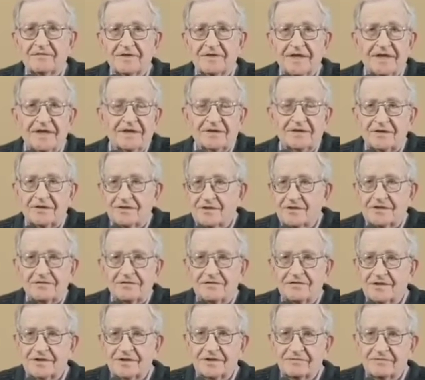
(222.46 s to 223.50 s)
tales
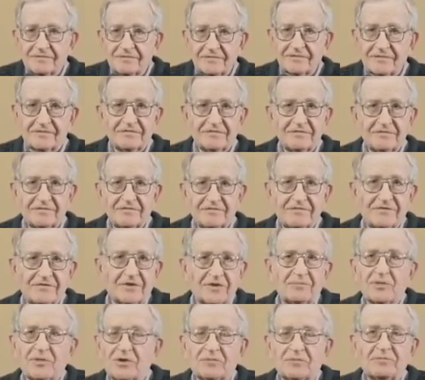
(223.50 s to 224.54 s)
of a
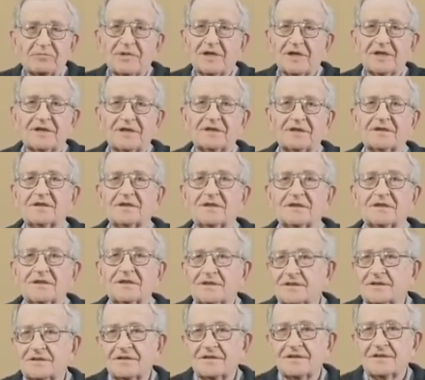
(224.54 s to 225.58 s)
football player,
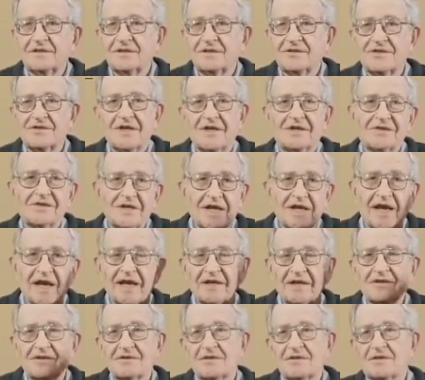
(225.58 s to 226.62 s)
a sexy
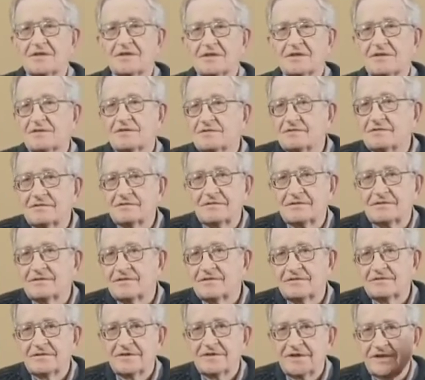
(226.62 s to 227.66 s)
actress who,
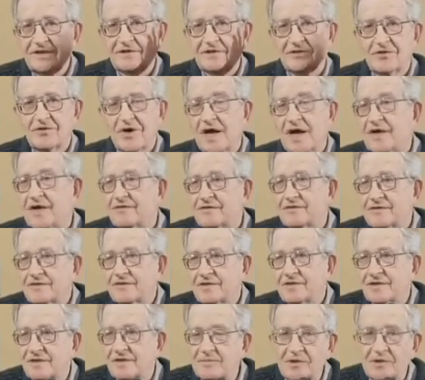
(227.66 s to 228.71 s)
drives
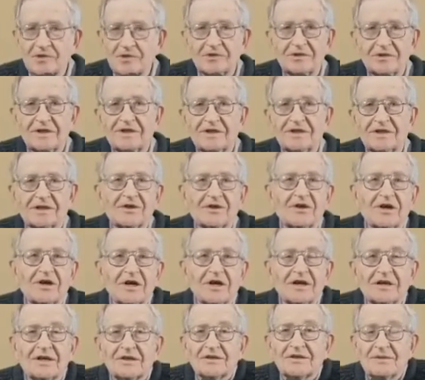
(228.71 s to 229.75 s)
to the moon in a
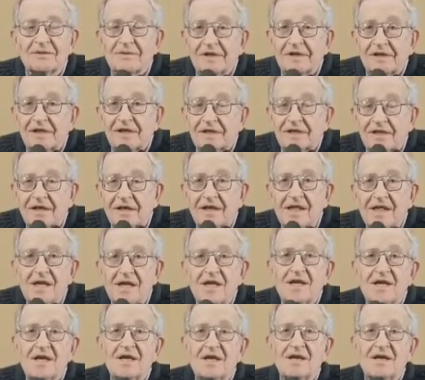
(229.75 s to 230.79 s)
car or something like that.
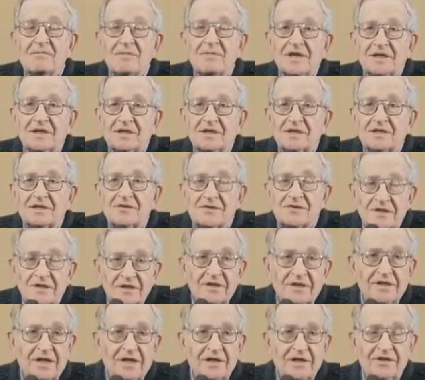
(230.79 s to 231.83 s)
But it's
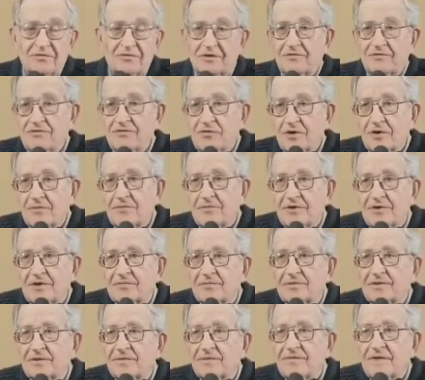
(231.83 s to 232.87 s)
certainly not to inform
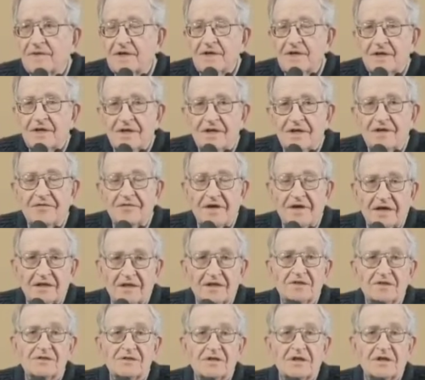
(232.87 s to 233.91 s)
people. In
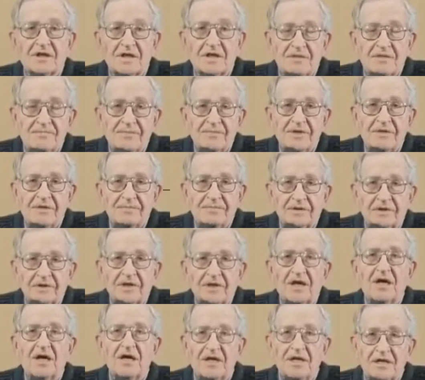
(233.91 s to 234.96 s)
fact, it's to keep
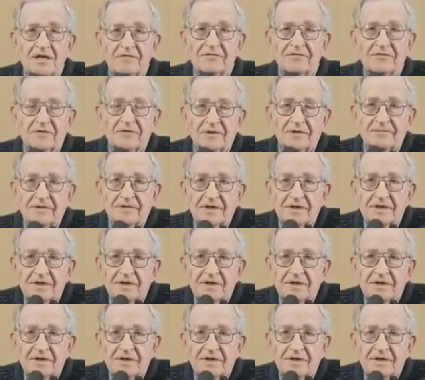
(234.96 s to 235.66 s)
people uninformed.